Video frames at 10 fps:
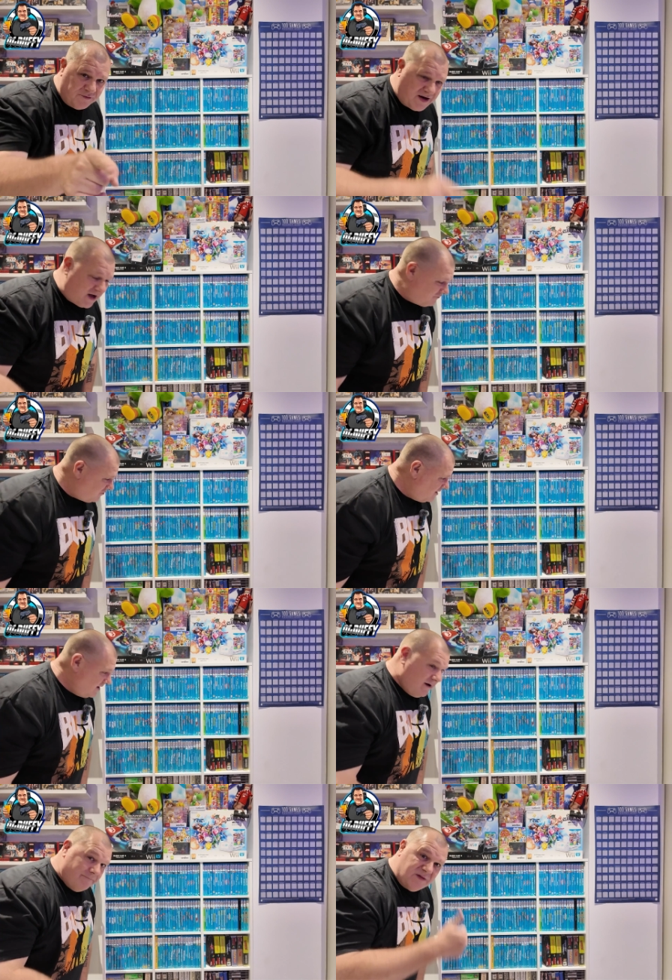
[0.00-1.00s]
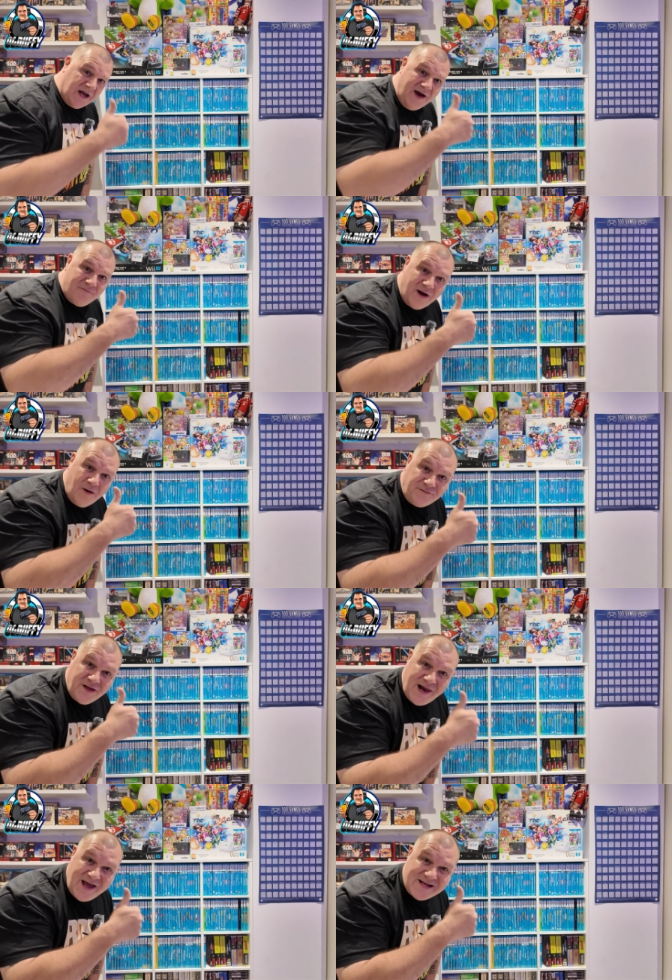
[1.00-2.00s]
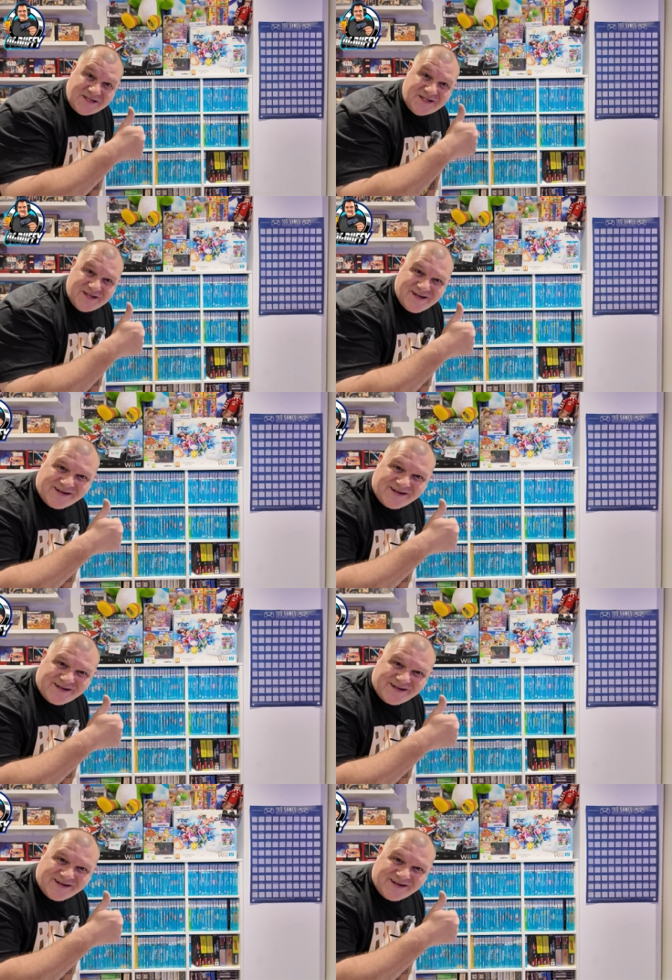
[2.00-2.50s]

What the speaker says: you enough. Another one off the list.